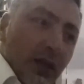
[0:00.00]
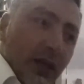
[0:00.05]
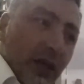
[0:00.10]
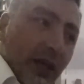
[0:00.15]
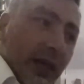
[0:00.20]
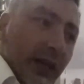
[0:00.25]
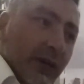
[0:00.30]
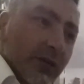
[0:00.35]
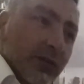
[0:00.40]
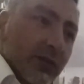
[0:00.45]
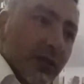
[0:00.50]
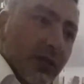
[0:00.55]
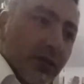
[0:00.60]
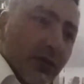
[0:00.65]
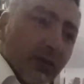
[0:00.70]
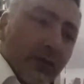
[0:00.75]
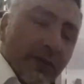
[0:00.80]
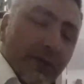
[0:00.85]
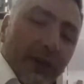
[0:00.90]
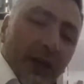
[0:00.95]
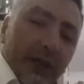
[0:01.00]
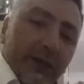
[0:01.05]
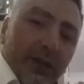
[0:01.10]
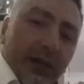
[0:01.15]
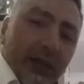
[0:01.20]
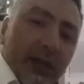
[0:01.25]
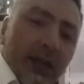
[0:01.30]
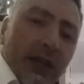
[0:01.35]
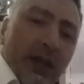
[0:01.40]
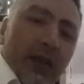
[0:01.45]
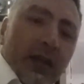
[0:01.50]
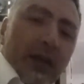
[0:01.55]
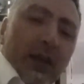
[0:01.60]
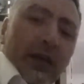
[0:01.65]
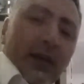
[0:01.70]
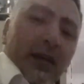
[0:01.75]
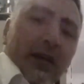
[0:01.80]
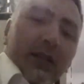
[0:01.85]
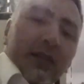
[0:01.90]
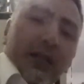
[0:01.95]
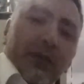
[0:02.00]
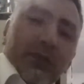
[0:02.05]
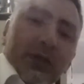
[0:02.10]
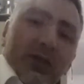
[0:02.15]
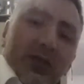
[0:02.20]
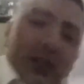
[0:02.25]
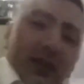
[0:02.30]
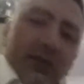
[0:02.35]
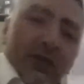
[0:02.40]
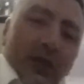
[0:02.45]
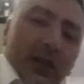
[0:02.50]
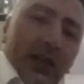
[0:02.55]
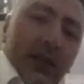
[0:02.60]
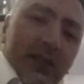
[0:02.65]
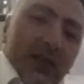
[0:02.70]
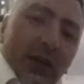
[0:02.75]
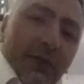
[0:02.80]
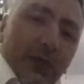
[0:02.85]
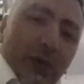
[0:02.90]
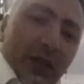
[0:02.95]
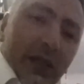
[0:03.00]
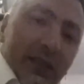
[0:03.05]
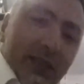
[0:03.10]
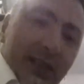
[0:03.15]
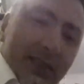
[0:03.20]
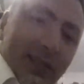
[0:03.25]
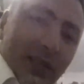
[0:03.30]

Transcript: clouds and good flavor. Let me just give you an example. As I